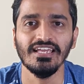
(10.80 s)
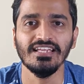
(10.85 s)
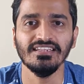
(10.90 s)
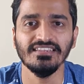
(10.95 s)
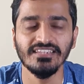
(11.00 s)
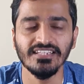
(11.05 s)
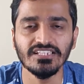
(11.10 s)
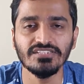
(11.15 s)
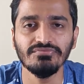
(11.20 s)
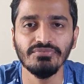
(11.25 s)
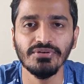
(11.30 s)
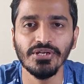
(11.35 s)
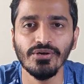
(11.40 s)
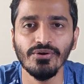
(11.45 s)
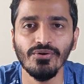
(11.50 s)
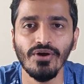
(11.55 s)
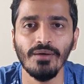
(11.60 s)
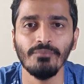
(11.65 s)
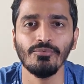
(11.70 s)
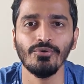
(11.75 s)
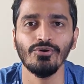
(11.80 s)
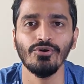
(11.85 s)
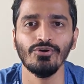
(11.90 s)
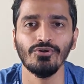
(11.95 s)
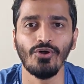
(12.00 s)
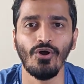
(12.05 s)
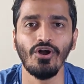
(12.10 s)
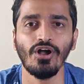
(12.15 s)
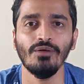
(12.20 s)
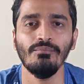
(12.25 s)
In this video, I'm going to
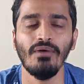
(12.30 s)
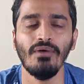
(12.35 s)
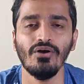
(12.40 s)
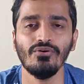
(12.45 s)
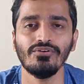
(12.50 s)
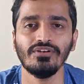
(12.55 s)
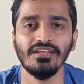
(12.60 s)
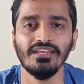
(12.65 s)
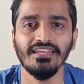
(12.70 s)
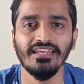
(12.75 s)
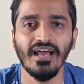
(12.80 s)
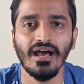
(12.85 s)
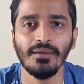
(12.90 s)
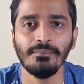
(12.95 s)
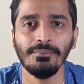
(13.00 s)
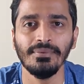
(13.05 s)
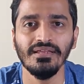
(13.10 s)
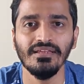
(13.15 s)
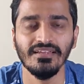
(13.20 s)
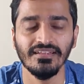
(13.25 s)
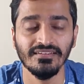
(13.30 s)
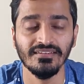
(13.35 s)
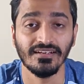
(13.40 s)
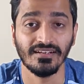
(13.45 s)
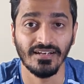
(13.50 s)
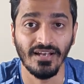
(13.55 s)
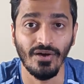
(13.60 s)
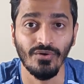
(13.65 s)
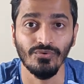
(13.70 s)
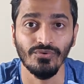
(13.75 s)
talk about ERP in the
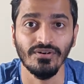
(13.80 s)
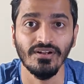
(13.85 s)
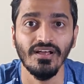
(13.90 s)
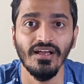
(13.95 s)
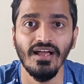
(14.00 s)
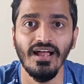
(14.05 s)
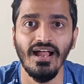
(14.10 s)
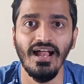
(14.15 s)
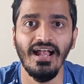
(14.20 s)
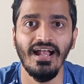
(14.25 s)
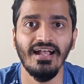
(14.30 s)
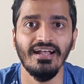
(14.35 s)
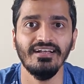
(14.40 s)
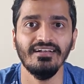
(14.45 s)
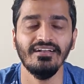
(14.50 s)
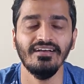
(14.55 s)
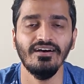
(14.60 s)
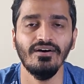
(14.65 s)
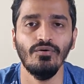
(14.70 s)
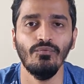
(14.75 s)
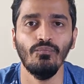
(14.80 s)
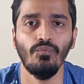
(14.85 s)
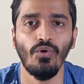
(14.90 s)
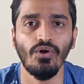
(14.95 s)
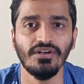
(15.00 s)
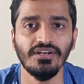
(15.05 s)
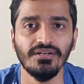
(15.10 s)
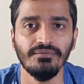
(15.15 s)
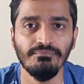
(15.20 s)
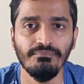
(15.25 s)
cloud and
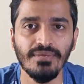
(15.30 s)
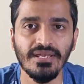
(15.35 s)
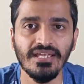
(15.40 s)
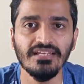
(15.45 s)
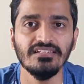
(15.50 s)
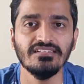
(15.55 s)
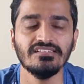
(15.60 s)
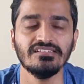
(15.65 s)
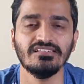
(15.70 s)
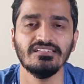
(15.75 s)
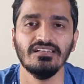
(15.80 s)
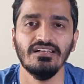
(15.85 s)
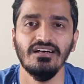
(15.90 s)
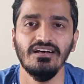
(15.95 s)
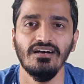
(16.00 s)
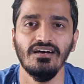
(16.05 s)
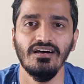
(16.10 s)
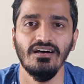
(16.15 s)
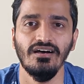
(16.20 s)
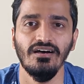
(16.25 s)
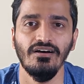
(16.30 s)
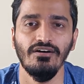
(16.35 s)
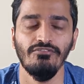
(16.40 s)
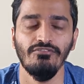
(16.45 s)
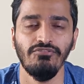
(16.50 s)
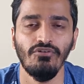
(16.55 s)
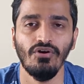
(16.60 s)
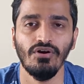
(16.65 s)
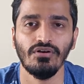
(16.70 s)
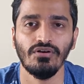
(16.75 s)
what it means
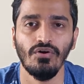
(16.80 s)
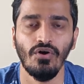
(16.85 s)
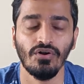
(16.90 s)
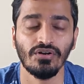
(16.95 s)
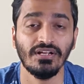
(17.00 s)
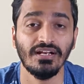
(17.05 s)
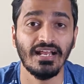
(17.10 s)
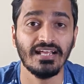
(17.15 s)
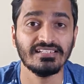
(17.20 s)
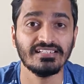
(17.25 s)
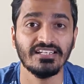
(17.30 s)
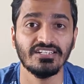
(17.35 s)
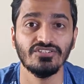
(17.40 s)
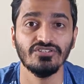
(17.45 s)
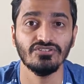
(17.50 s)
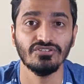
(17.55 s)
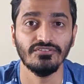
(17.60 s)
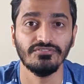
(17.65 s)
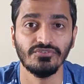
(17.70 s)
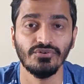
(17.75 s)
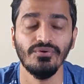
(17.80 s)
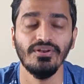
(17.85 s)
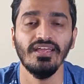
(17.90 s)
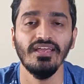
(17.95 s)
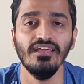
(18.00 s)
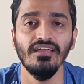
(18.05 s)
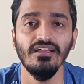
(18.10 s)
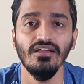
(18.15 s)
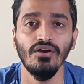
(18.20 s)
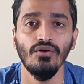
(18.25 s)
for organizations of
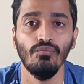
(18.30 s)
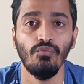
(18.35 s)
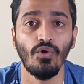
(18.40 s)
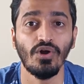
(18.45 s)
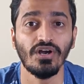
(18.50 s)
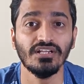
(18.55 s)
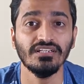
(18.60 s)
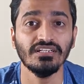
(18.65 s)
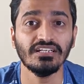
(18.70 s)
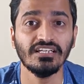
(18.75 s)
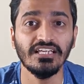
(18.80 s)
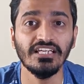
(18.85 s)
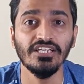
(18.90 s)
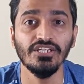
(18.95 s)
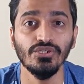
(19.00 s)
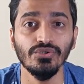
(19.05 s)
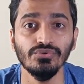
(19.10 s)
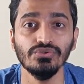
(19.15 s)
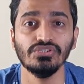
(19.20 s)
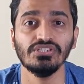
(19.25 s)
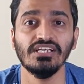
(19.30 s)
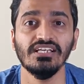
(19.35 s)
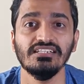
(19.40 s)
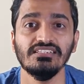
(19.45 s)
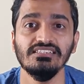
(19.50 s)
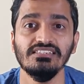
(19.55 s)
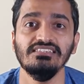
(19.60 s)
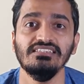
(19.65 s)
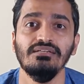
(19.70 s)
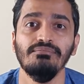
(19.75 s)
today. What are the key use
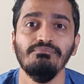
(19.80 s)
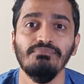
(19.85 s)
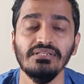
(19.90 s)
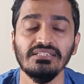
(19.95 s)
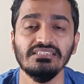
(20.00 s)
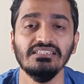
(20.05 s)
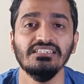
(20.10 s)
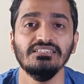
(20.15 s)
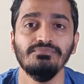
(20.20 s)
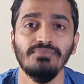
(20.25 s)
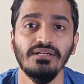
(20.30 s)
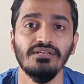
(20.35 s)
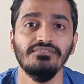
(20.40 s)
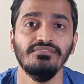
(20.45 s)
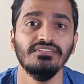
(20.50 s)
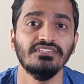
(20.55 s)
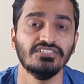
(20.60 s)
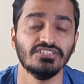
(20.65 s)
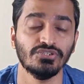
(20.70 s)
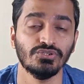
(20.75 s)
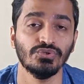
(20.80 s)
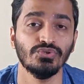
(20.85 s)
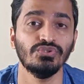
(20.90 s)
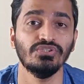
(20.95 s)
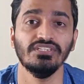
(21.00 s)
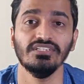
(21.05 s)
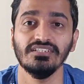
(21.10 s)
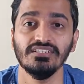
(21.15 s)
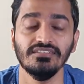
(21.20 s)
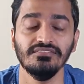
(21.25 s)
cases and business benefits
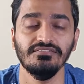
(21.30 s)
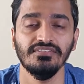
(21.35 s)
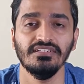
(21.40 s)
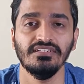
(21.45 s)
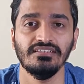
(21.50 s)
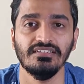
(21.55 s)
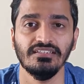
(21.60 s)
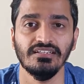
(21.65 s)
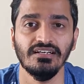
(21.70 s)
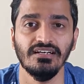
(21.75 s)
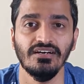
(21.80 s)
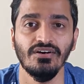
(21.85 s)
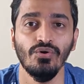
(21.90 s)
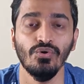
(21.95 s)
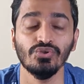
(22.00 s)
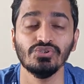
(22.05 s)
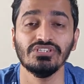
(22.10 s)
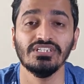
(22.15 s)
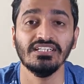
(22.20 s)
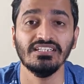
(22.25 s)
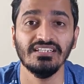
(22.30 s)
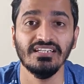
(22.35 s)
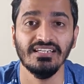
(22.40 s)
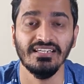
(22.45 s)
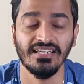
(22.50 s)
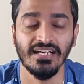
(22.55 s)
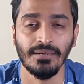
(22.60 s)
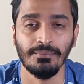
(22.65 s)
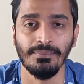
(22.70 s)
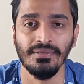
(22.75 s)
associated with hosting
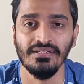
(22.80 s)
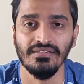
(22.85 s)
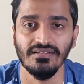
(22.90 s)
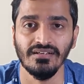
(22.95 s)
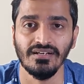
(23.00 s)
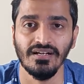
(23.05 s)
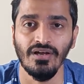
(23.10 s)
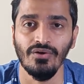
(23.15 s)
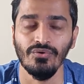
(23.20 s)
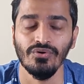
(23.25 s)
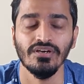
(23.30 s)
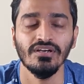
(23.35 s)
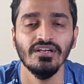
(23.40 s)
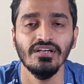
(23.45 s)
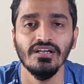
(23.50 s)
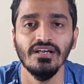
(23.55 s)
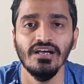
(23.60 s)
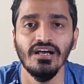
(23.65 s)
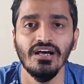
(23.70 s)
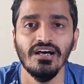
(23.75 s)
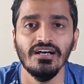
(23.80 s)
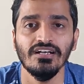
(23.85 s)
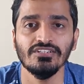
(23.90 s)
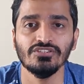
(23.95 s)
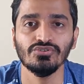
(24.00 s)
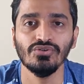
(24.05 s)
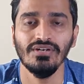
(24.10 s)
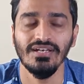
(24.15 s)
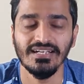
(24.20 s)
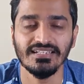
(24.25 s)
the ERP in the cloud?
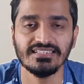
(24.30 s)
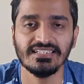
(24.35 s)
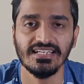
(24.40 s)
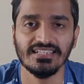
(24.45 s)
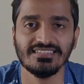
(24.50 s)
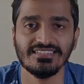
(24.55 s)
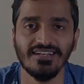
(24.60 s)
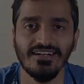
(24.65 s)
So let's get